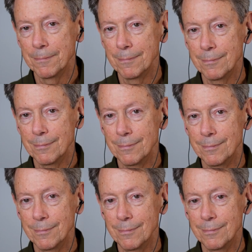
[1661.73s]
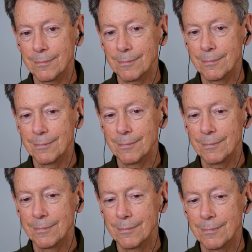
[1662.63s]

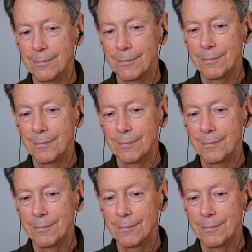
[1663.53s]
No one is speaking in this clip.